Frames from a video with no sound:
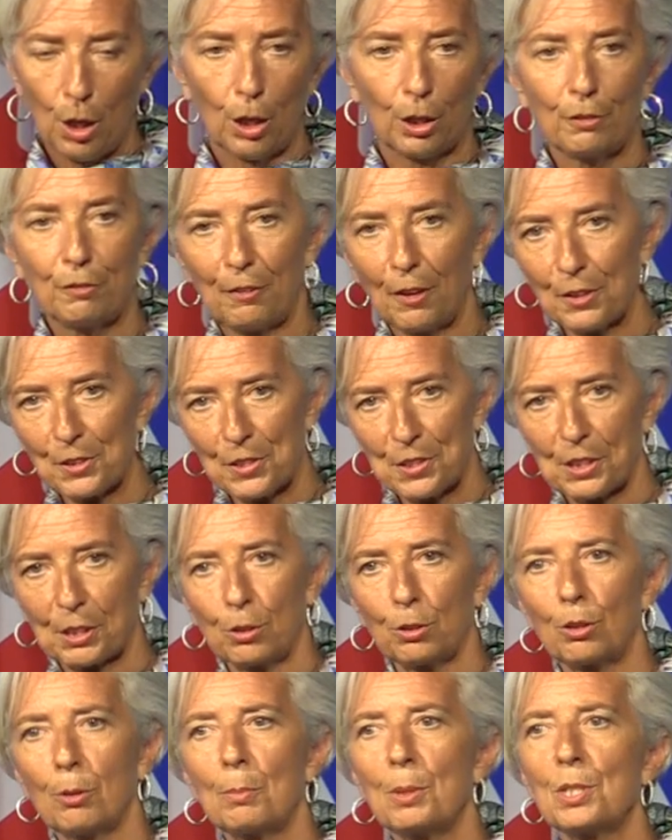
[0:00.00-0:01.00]
Advanced
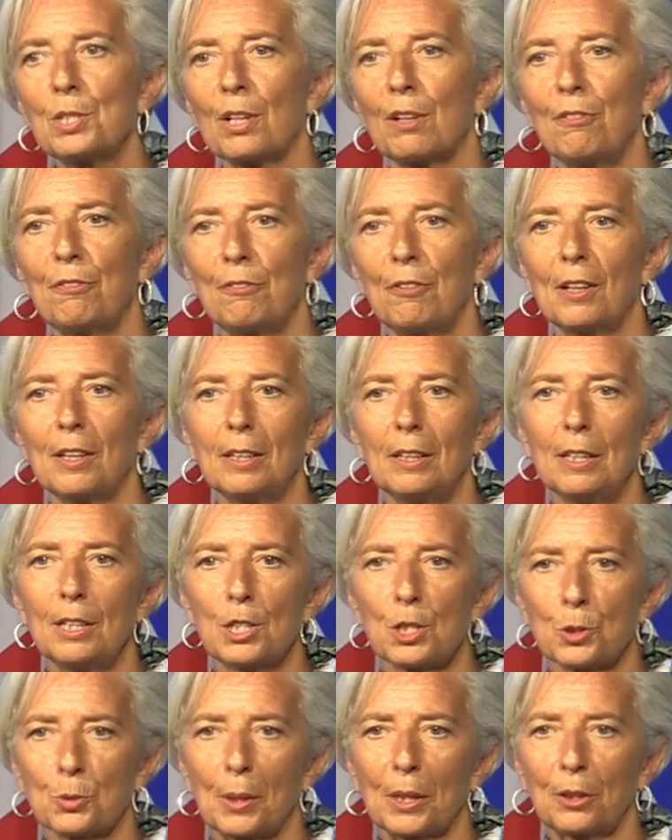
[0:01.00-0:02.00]
economies are finally
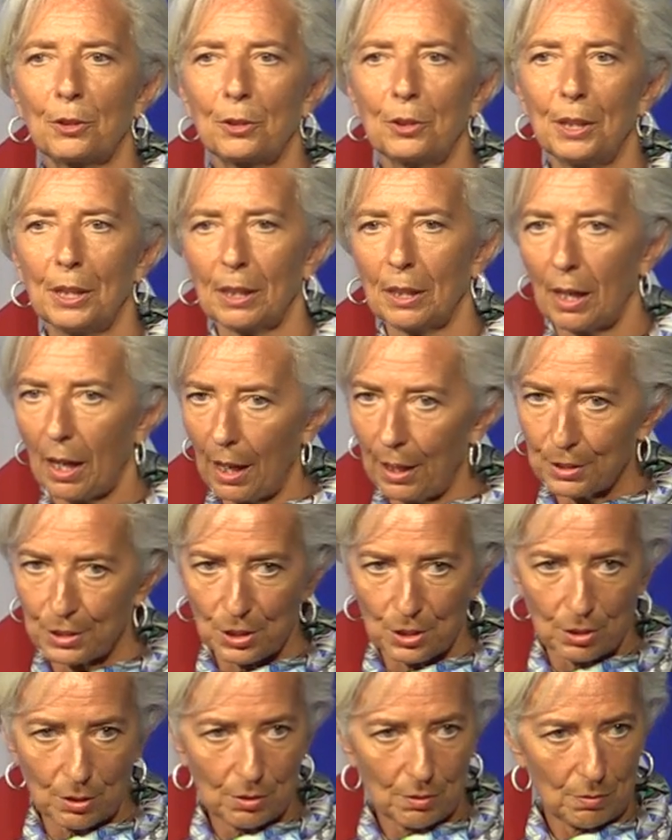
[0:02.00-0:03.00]
strengthening
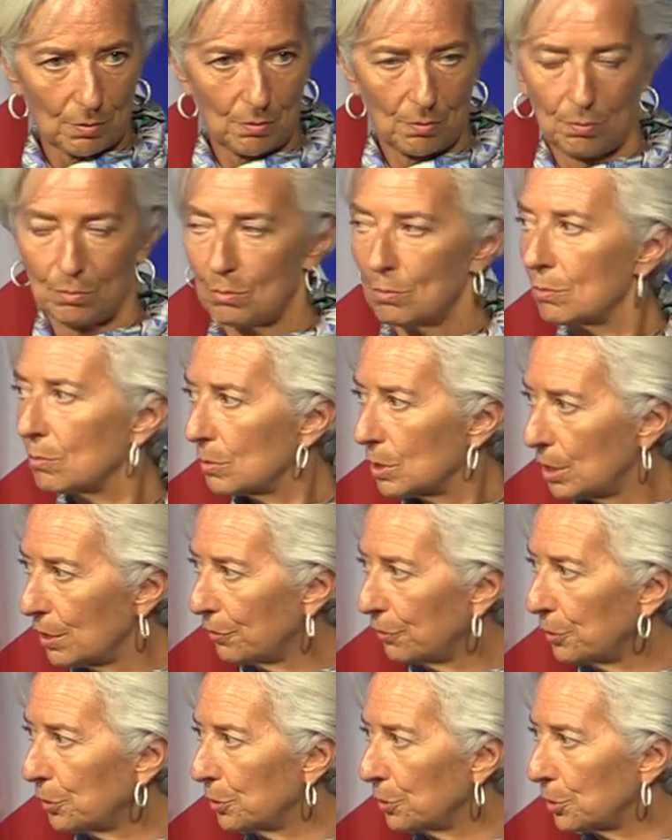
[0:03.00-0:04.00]
at
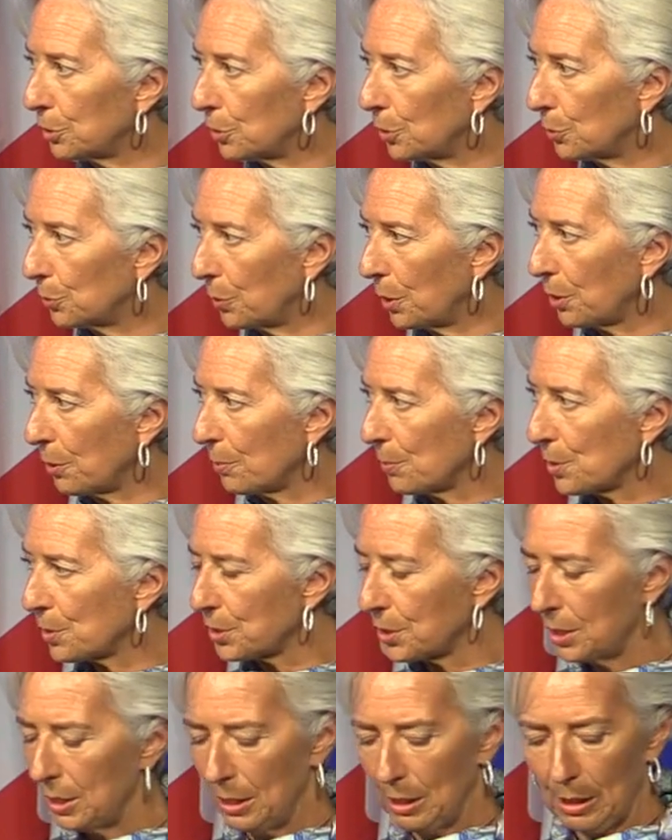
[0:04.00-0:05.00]
different
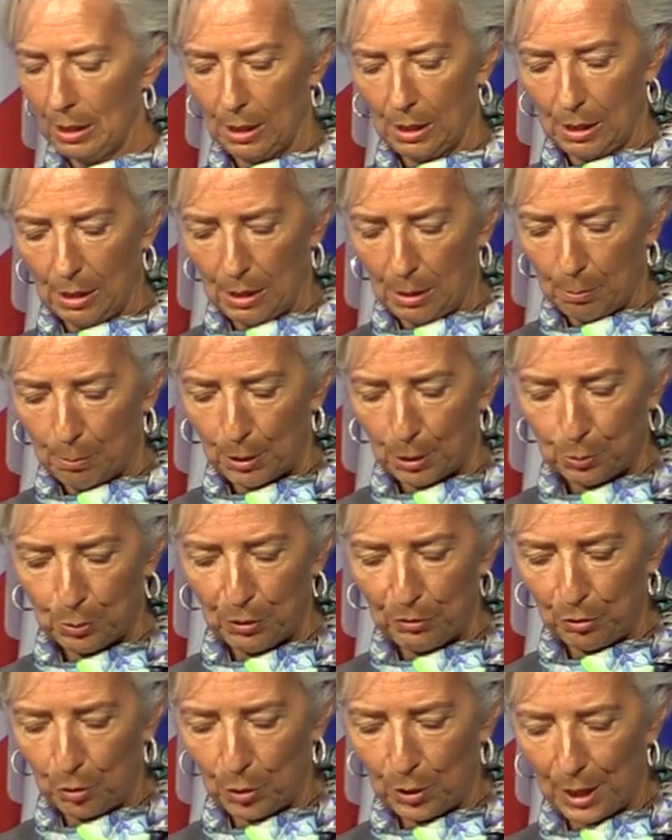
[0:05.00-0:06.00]
rhythms, but
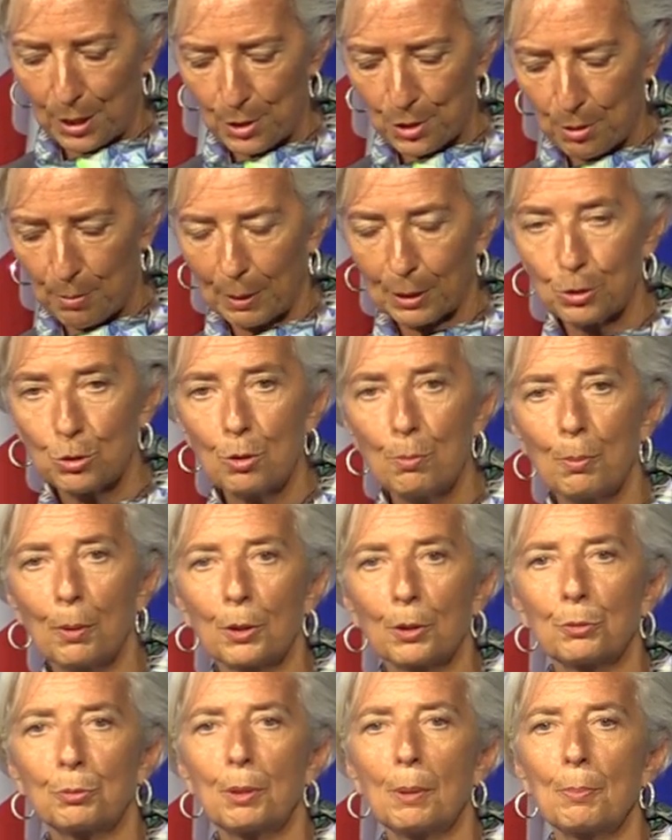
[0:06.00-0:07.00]
we forecast about
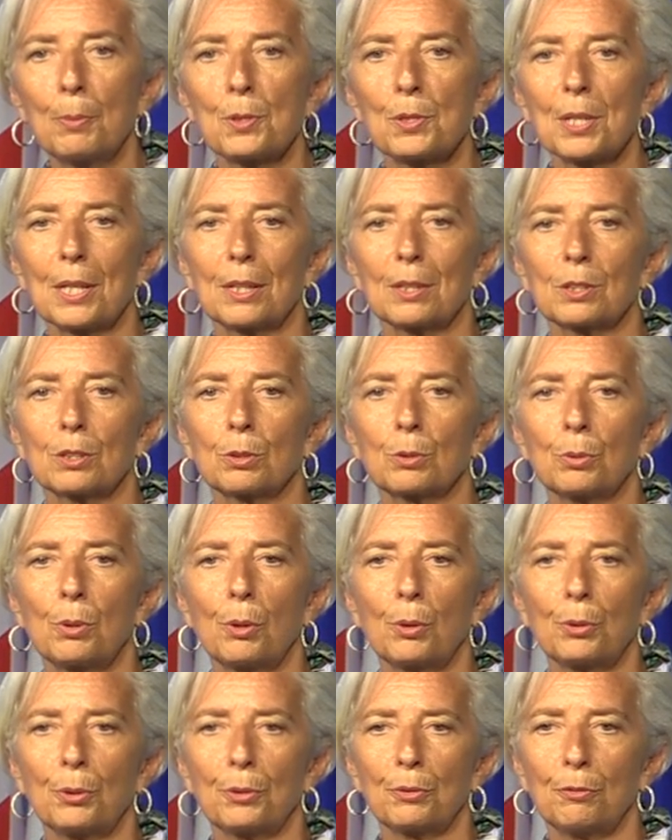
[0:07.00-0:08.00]
2.3%
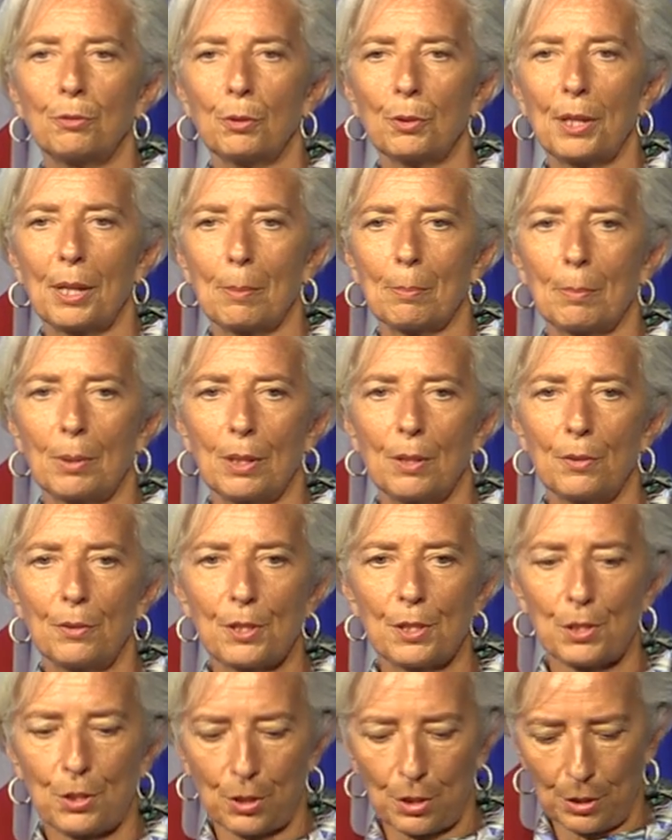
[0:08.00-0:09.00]
growth for them
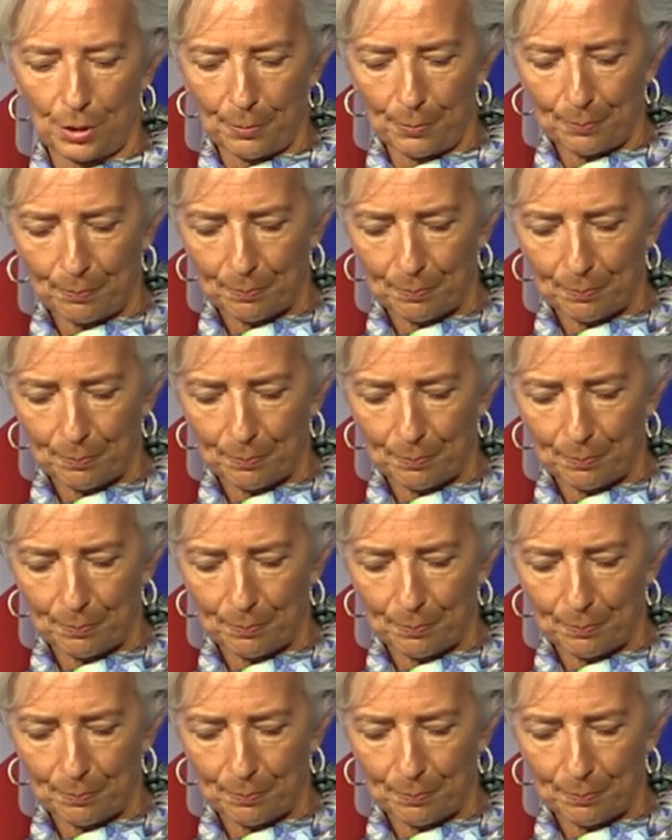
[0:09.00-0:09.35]
this year.